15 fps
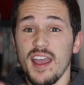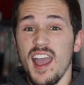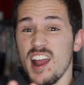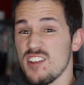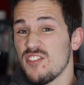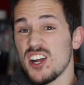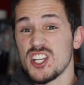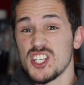
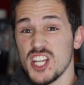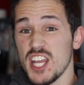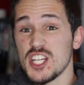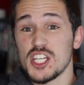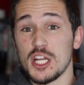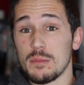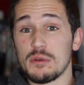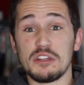And if I change
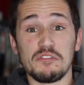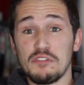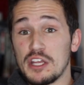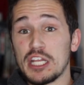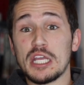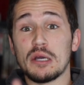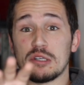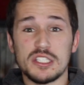it up in the
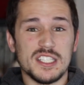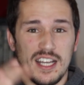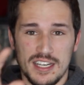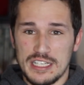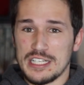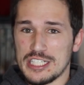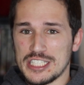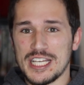video, just kind
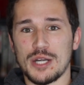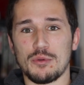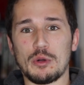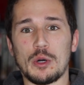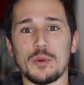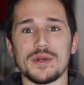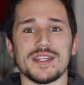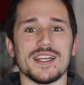of just kind of
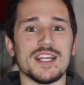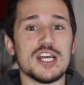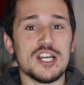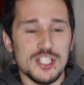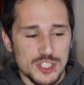roll with it.